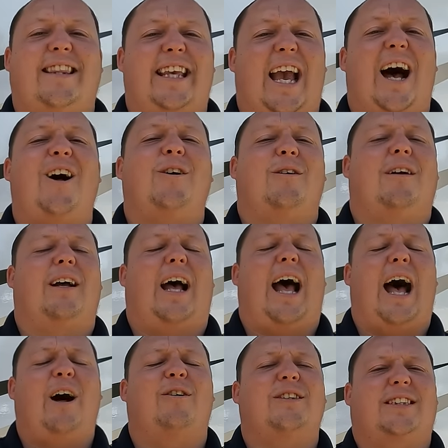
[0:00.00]
the
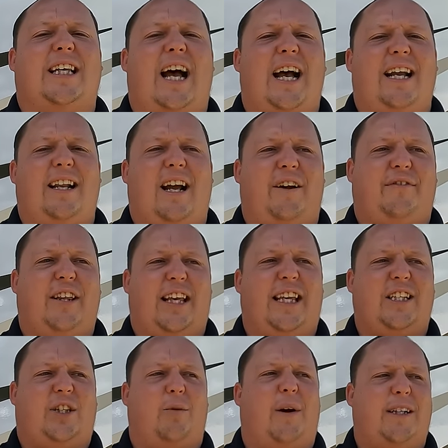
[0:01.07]
outside of the
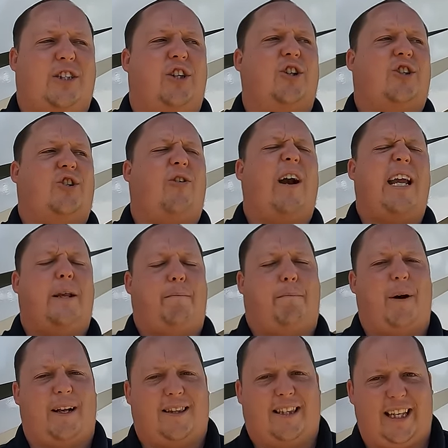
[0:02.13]
east to west looks great,
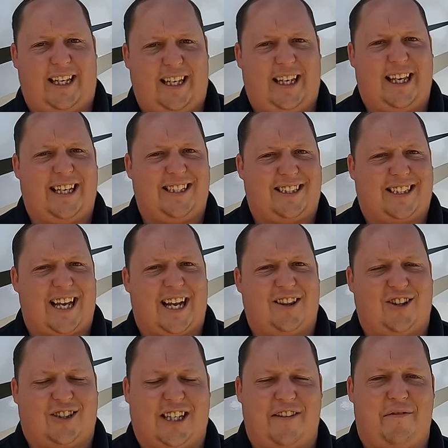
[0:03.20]
but the inside
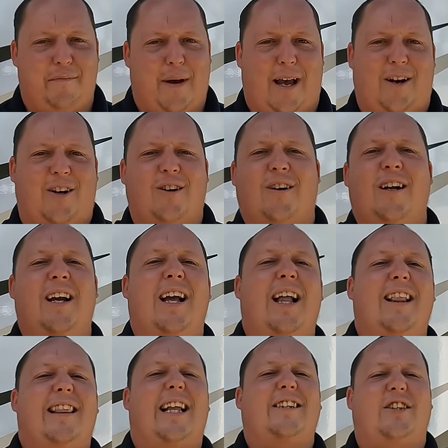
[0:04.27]
looks even better.
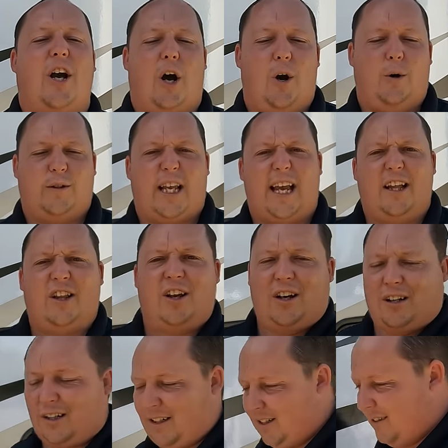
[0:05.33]
Let's go take a
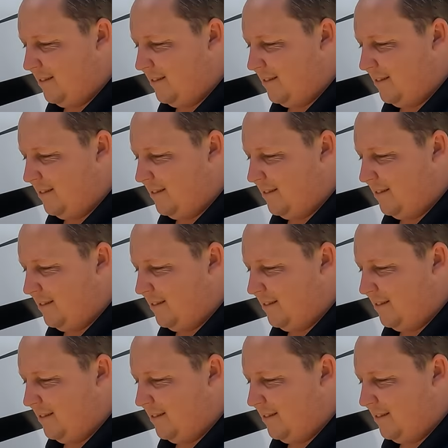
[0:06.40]
look.